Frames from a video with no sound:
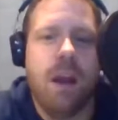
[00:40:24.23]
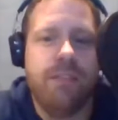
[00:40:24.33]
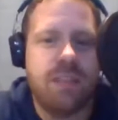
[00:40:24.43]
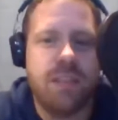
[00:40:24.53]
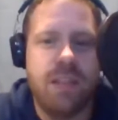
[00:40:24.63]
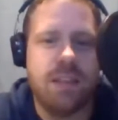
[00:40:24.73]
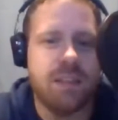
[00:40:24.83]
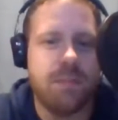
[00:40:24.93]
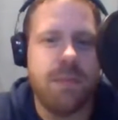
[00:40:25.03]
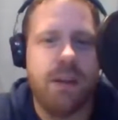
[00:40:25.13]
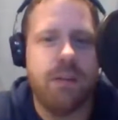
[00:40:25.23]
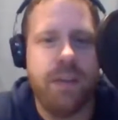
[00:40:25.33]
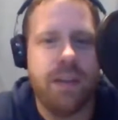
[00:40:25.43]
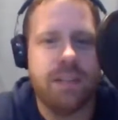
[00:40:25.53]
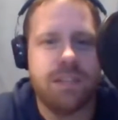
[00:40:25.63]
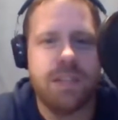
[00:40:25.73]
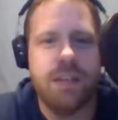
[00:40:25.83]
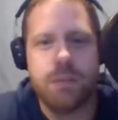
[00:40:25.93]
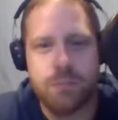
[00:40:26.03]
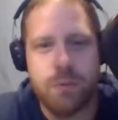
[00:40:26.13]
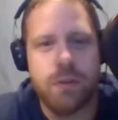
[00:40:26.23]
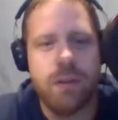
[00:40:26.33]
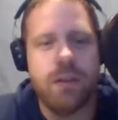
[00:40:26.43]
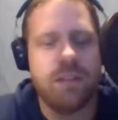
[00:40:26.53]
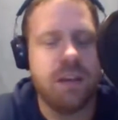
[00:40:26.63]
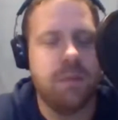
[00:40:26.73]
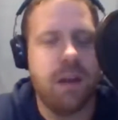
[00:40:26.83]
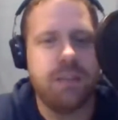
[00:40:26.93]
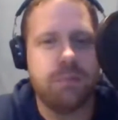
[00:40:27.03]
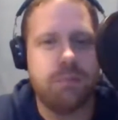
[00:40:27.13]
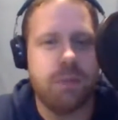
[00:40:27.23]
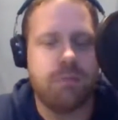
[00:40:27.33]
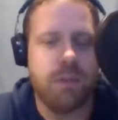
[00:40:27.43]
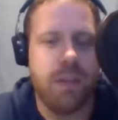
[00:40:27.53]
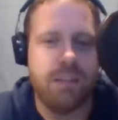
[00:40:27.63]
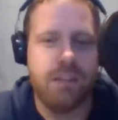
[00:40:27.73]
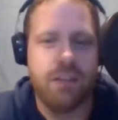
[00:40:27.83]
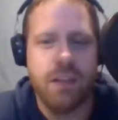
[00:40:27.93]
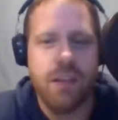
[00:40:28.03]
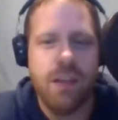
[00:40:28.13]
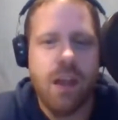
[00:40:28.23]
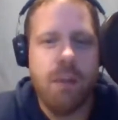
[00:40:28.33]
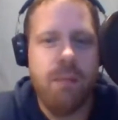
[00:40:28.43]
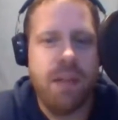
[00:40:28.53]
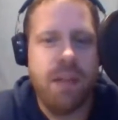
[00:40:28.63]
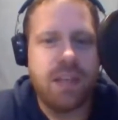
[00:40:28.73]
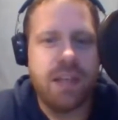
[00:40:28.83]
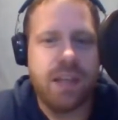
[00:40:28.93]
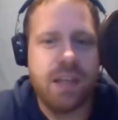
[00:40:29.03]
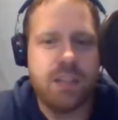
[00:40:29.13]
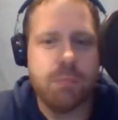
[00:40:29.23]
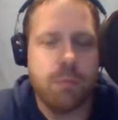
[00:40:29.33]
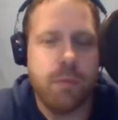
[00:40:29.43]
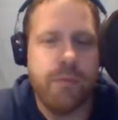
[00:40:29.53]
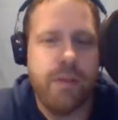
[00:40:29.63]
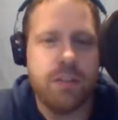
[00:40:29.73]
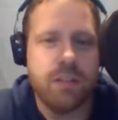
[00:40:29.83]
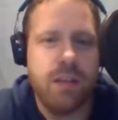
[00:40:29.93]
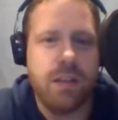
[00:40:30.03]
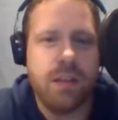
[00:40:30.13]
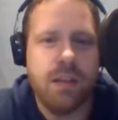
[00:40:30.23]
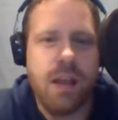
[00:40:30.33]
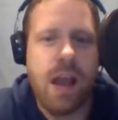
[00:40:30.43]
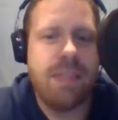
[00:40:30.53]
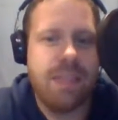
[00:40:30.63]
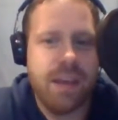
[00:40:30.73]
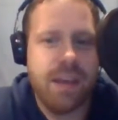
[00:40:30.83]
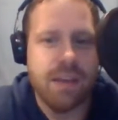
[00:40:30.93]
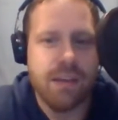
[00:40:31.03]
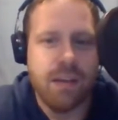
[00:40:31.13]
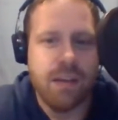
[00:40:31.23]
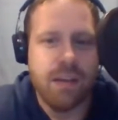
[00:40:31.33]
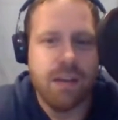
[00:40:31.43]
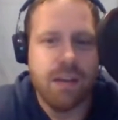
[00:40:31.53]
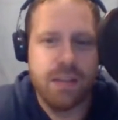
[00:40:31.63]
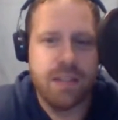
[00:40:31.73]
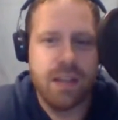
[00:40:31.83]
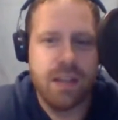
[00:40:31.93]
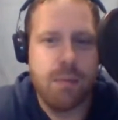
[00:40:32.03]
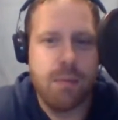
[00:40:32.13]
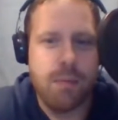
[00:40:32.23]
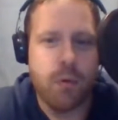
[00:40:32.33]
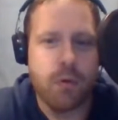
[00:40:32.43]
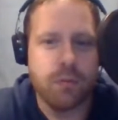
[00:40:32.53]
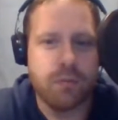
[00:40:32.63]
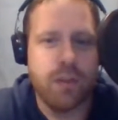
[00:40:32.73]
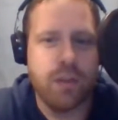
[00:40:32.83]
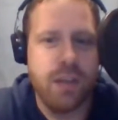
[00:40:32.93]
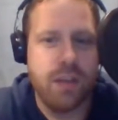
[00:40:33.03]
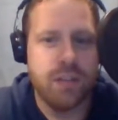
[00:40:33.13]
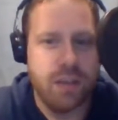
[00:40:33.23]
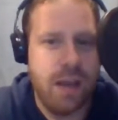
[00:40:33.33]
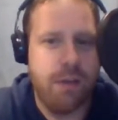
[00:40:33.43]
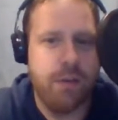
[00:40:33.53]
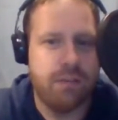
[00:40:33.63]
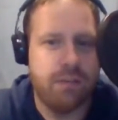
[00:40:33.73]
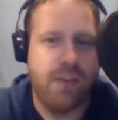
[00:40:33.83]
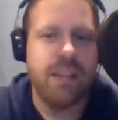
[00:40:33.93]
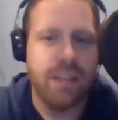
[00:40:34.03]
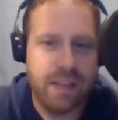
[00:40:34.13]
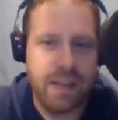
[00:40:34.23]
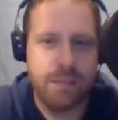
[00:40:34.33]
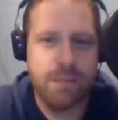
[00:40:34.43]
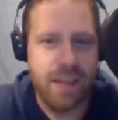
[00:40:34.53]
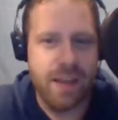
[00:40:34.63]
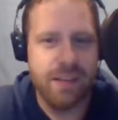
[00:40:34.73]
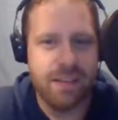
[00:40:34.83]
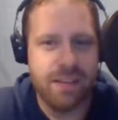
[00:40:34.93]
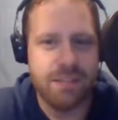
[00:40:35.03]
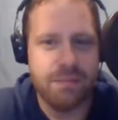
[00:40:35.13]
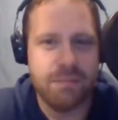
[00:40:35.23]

that doesn't matter in fantasy, which is what we're here to talk about. I just want to throw that out there. I mean, that's going to catch up to him eventually, I think. Although I did say that about Bortles for years, and now it has finally come to that.